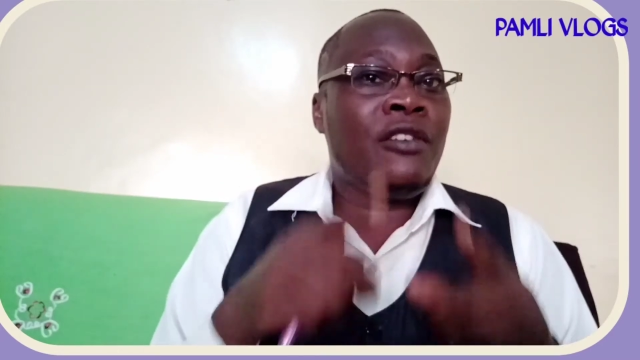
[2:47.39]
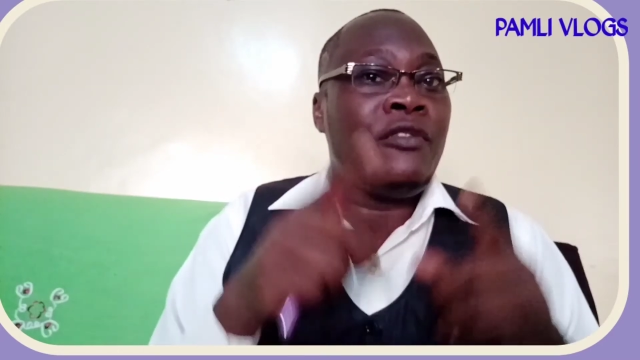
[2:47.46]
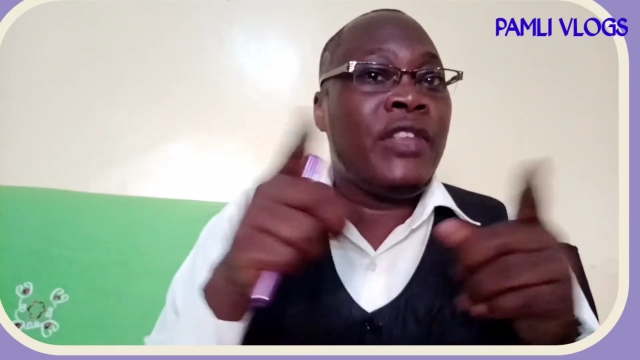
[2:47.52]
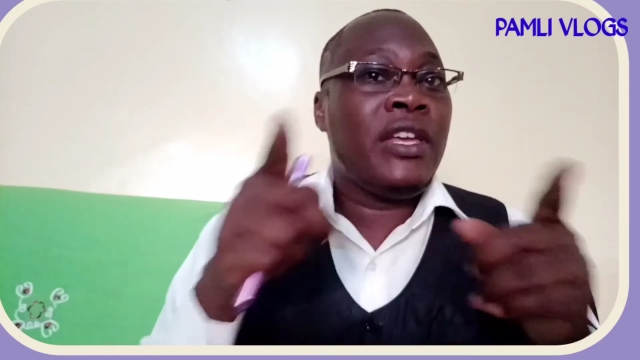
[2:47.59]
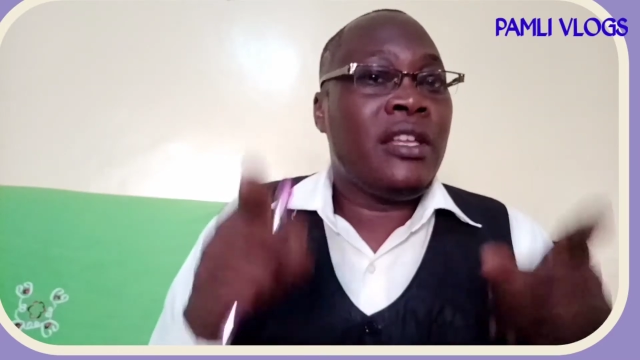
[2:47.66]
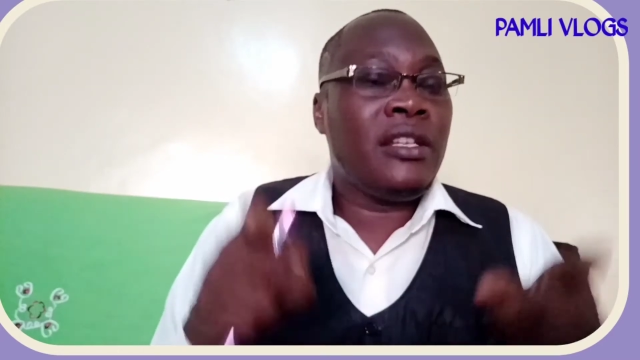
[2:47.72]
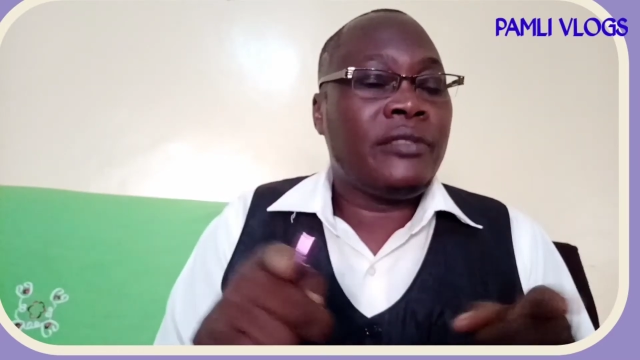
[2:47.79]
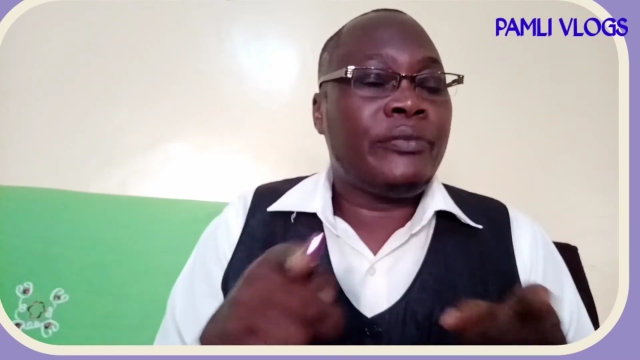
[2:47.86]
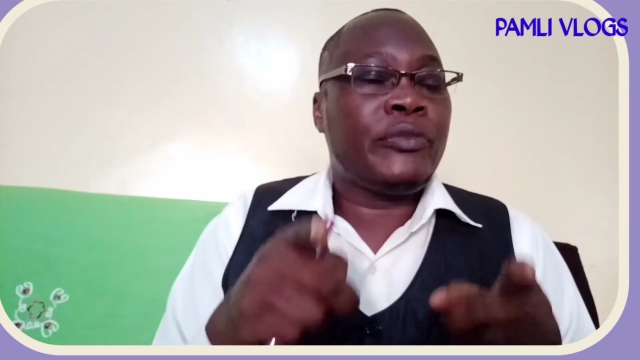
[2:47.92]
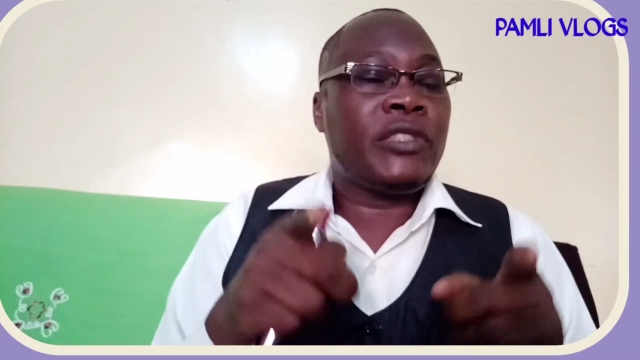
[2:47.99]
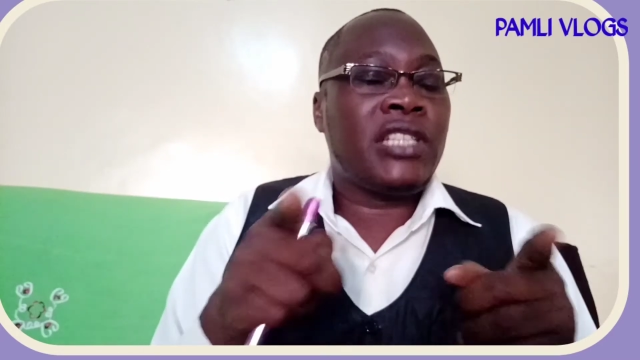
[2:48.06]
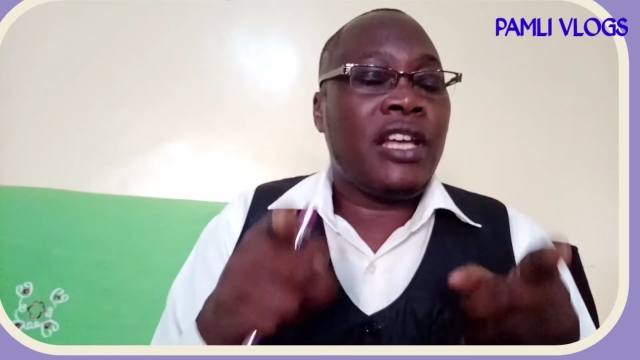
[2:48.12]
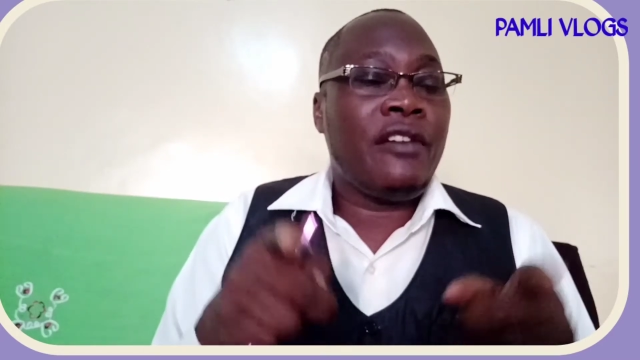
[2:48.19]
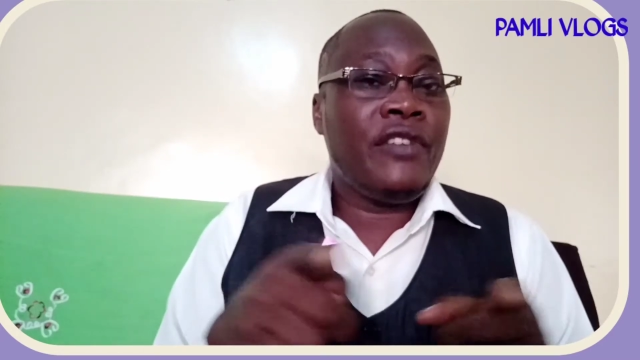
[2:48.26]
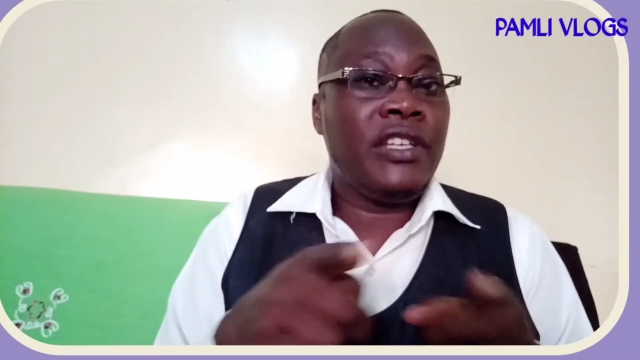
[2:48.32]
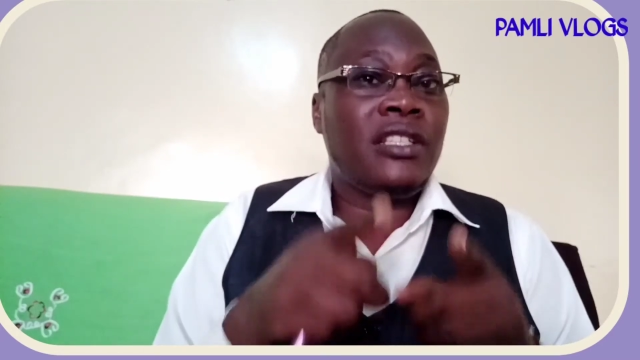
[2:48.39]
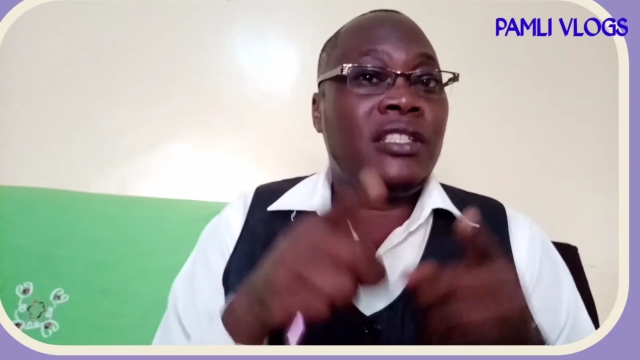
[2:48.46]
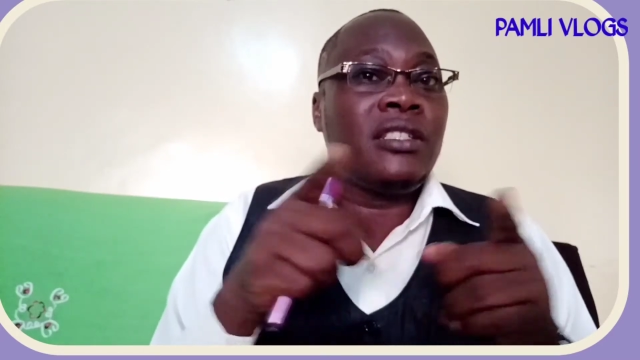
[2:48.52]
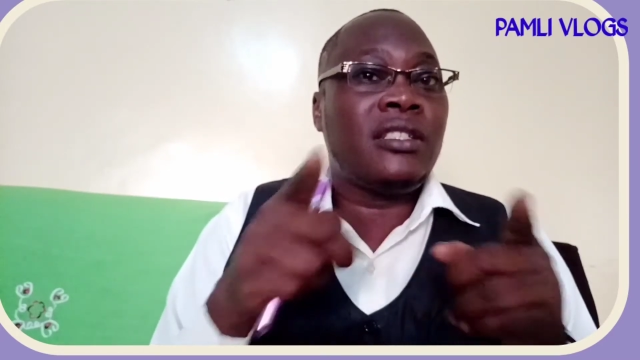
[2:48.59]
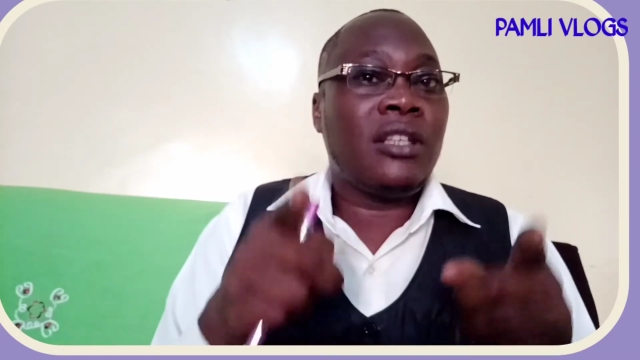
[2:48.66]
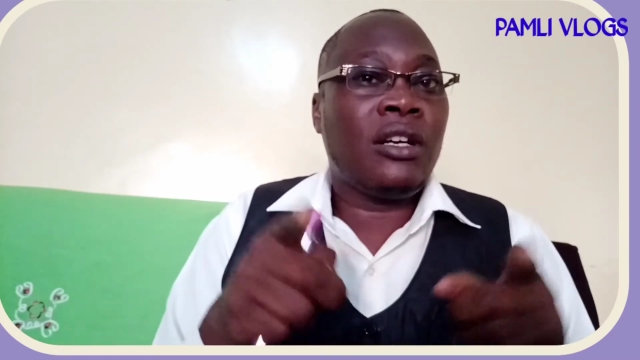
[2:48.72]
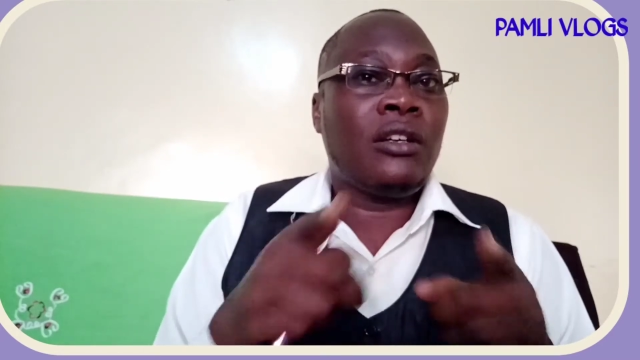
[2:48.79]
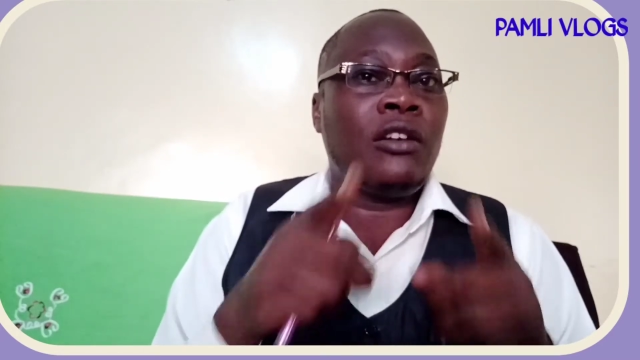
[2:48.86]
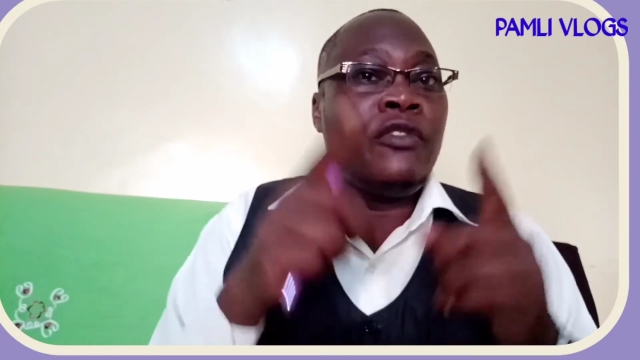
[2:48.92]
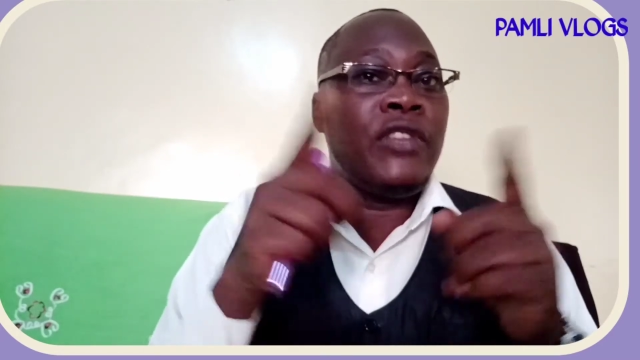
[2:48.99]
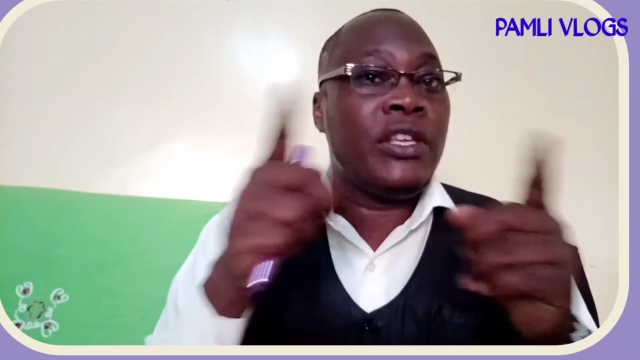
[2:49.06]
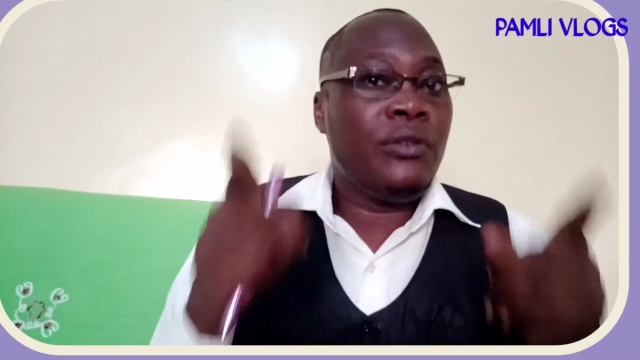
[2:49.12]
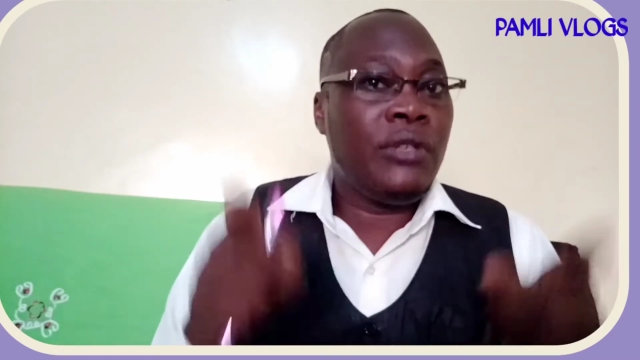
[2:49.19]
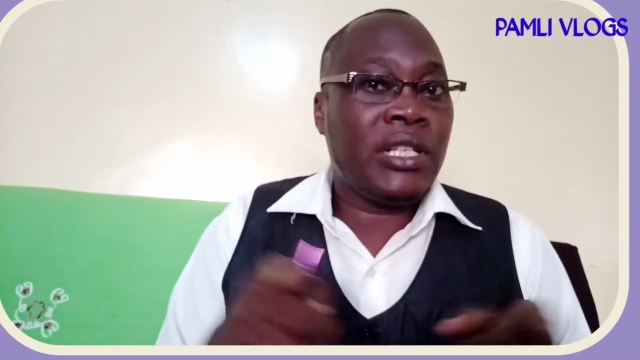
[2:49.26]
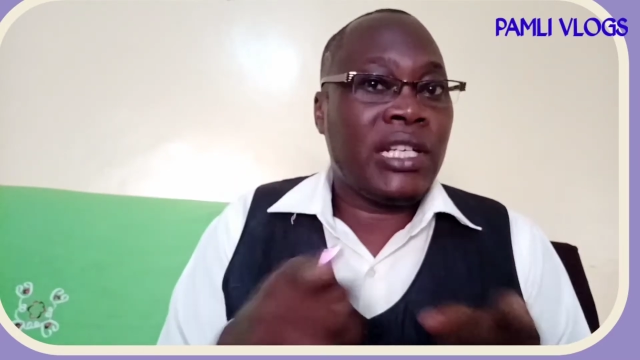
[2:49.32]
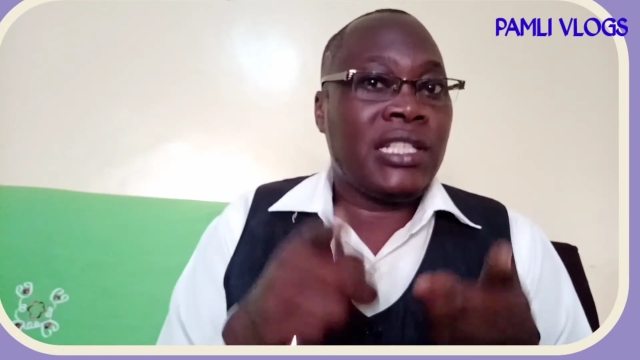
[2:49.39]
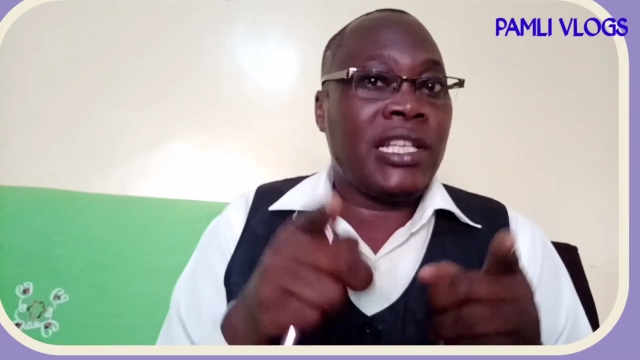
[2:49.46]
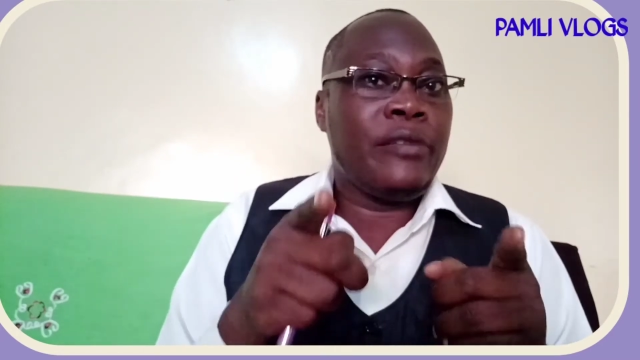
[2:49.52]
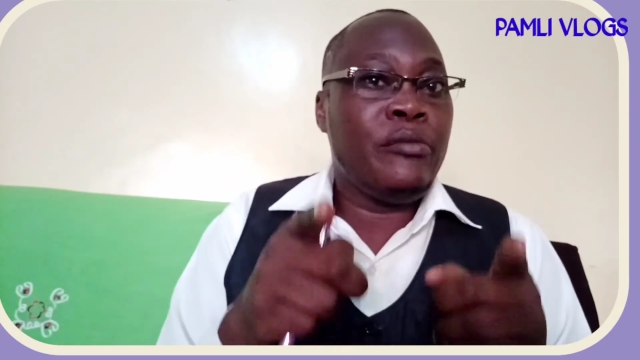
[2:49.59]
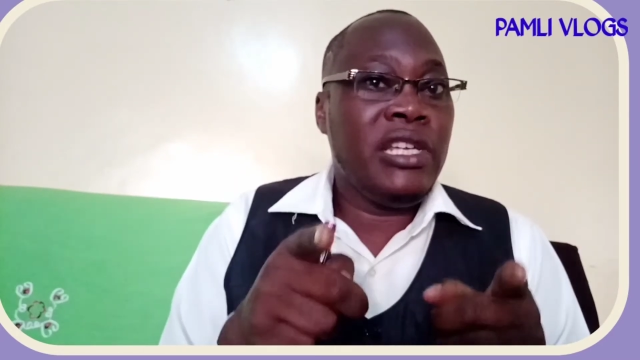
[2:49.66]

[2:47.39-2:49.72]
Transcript: of the cervix, of the uterus,